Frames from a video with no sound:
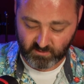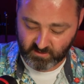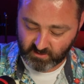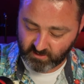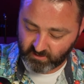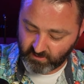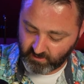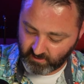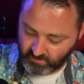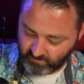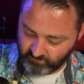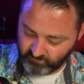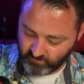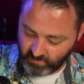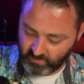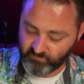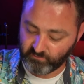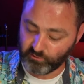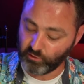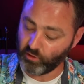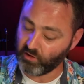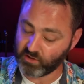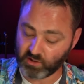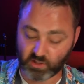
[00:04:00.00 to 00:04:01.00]
say, I've
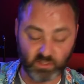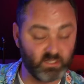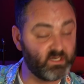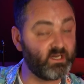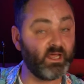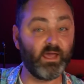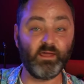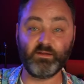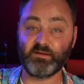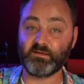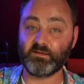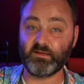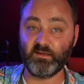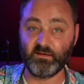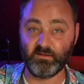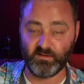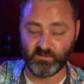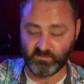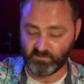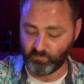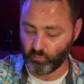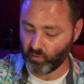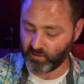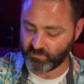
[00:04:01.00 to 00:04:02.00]
not tested
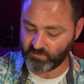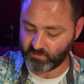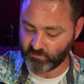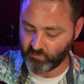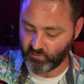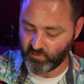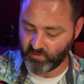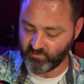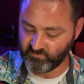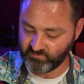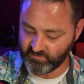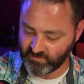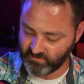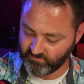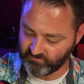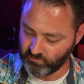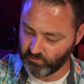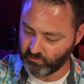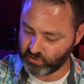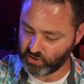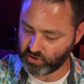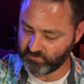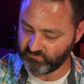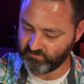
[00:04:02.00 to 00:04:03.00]
this whatsoever. I've
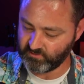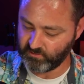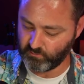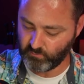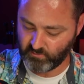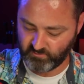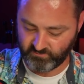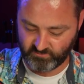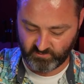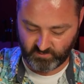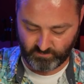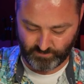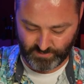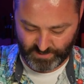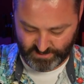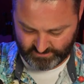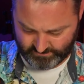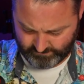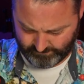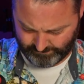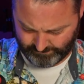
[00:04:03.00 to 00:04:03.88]
not driven with it, but